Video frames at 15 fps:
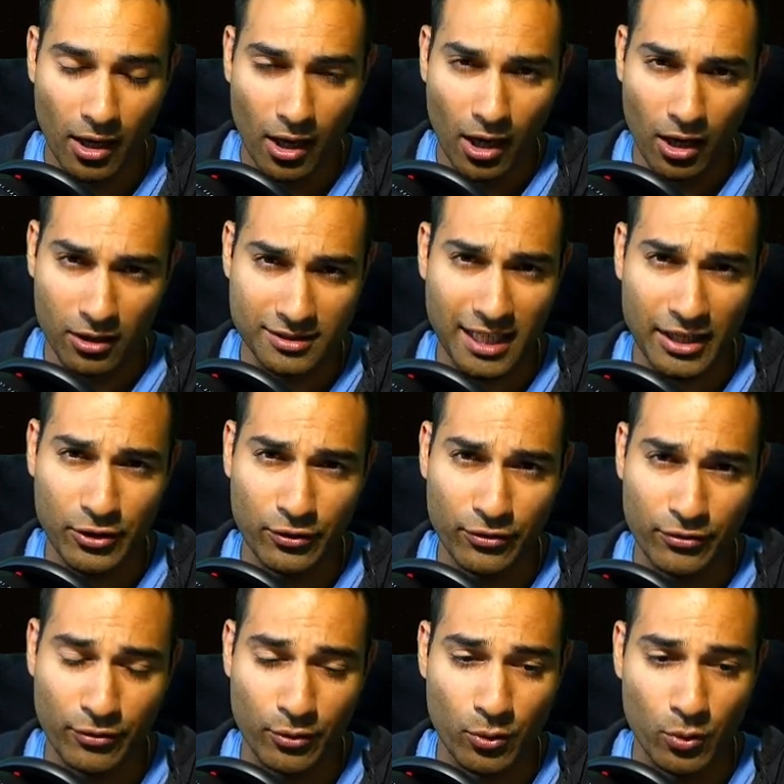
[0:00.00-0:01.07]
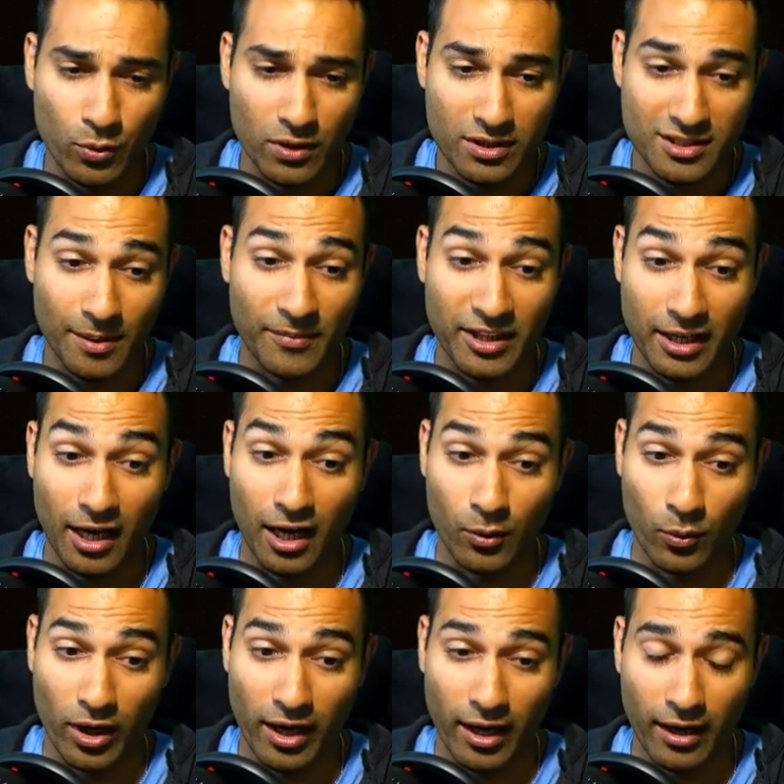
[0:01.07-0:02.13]
I'll take you through some of the
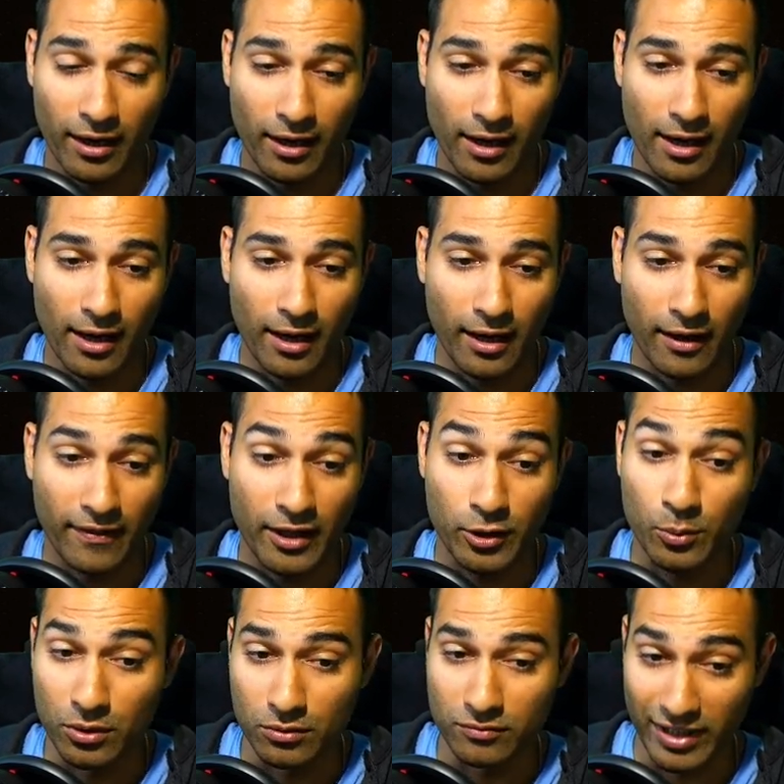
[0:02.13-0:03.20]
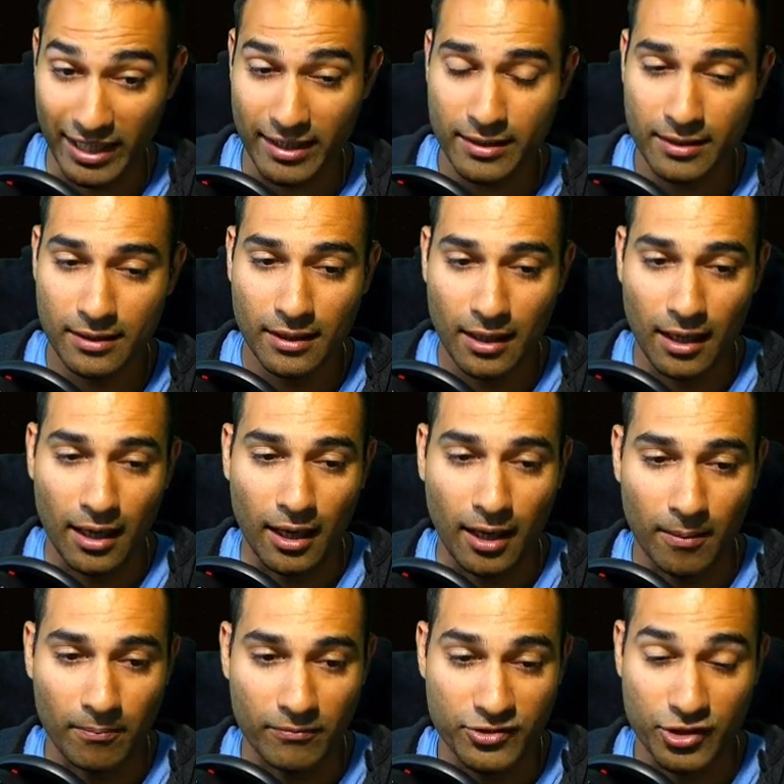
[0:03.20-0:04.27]
hardware uh, that you will need,
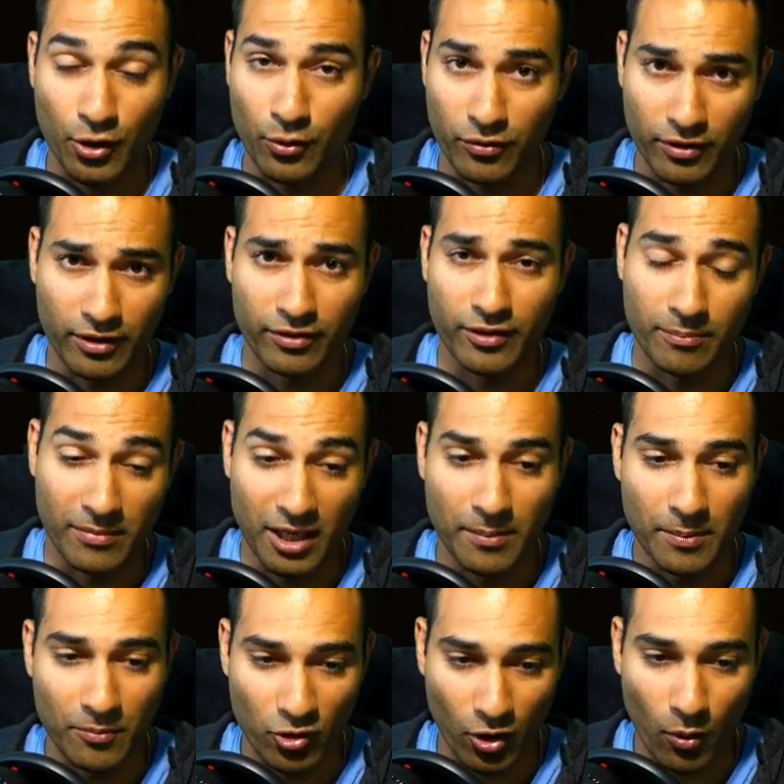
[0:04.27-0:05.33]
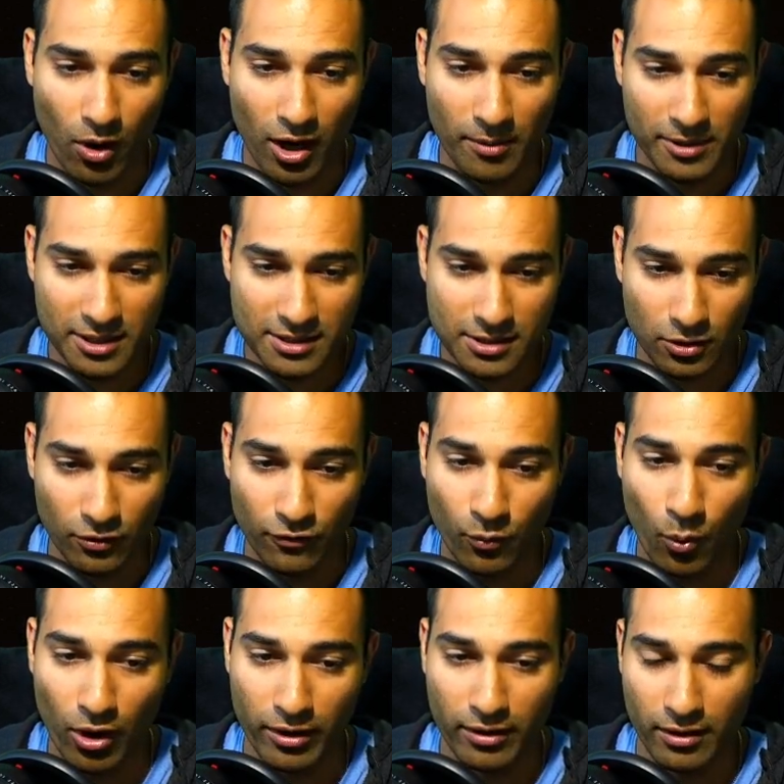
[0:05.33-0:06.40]
um, so the, the minimum requirements of
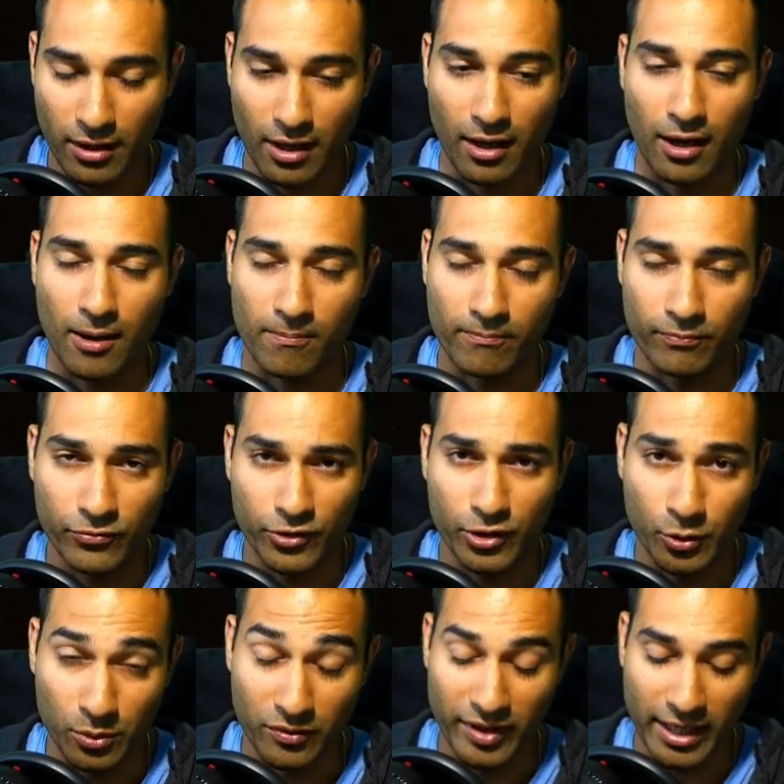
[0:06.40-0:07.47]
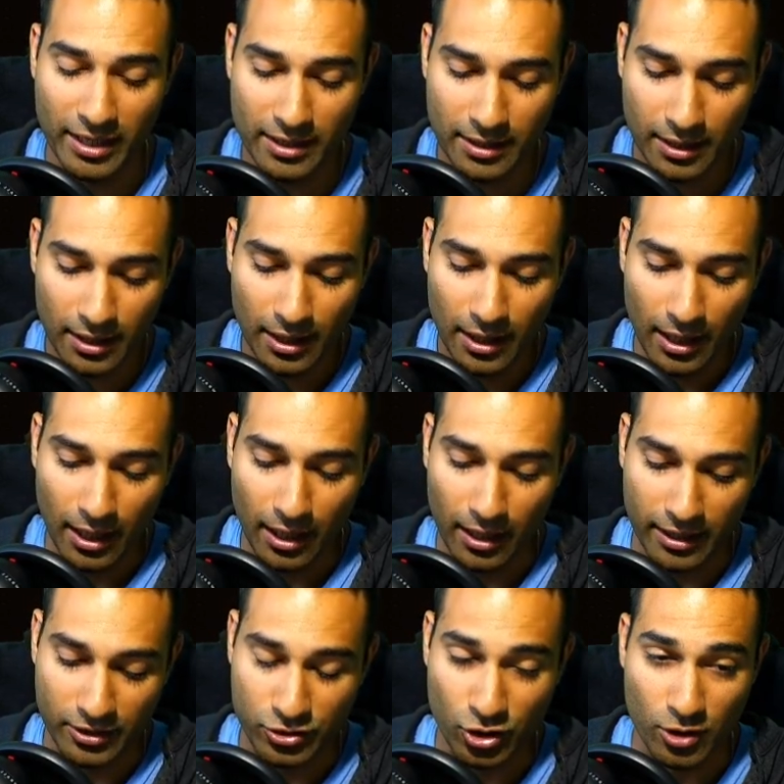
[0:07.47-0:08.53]
what um, you will need uh,
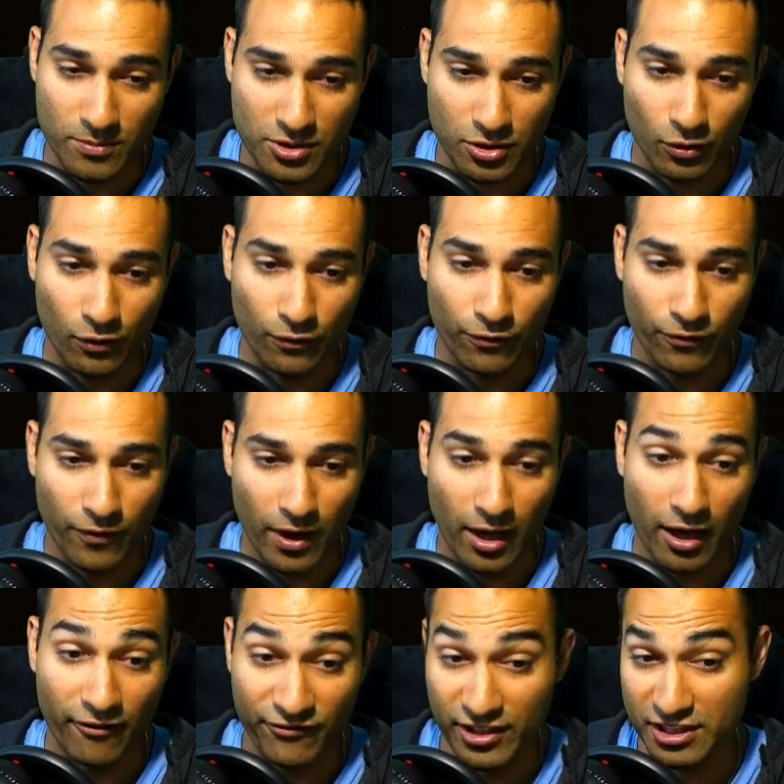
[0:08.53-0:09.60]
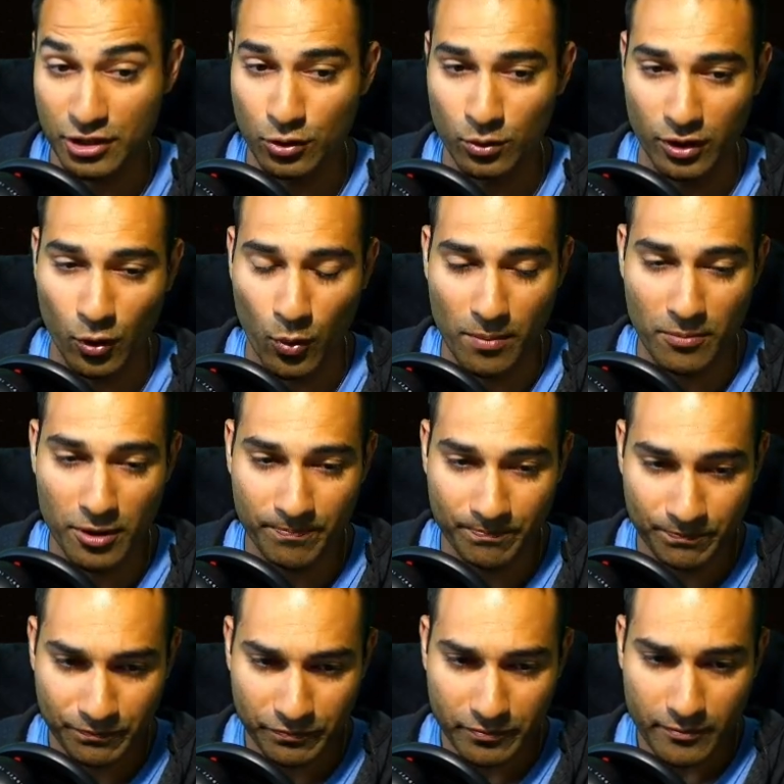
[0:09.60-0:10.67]
in terms of uh, physical equipment
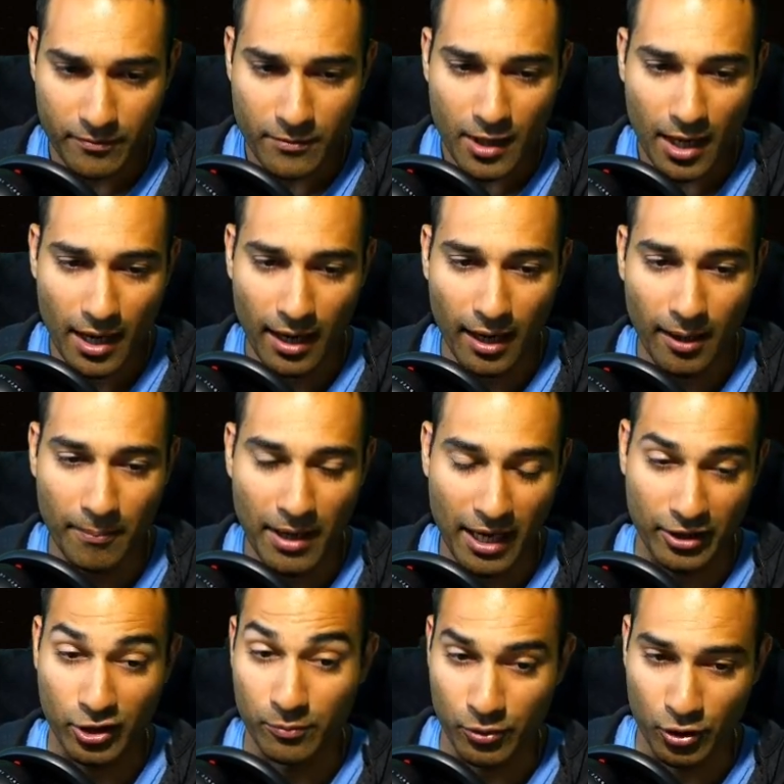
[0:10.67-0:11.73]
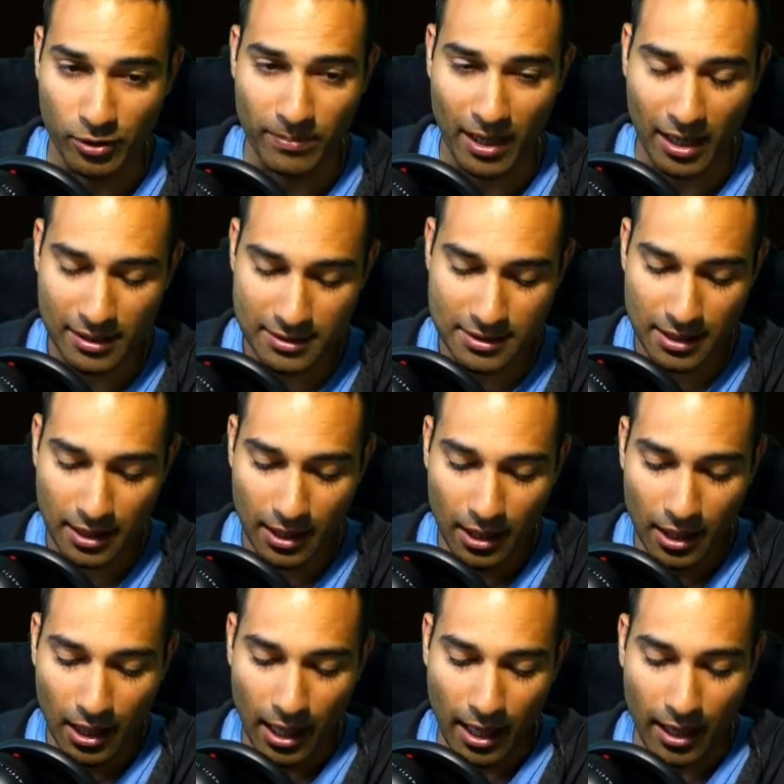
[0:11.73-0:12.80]
um, and computer parts.
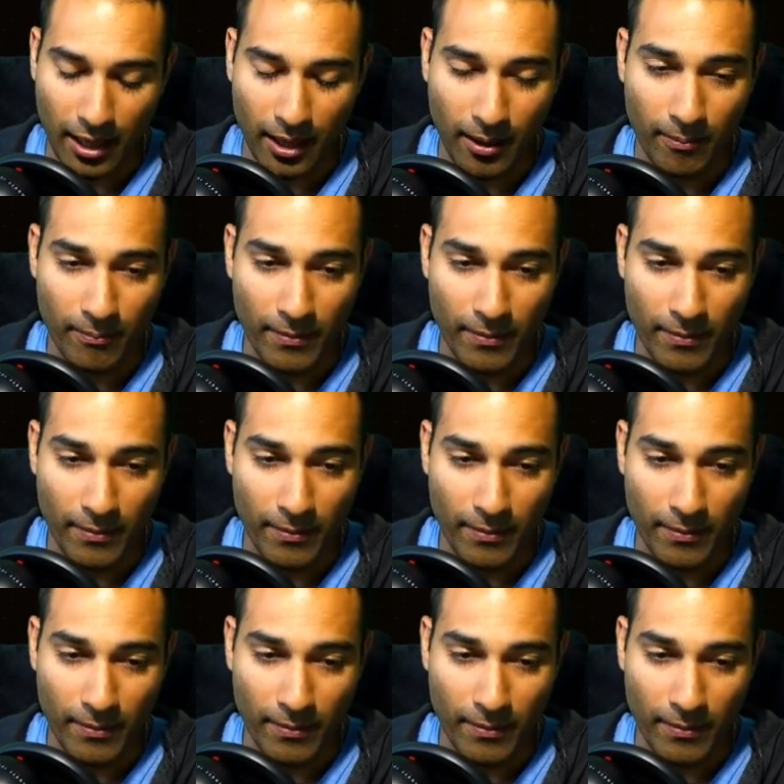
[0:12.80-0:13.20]
Um,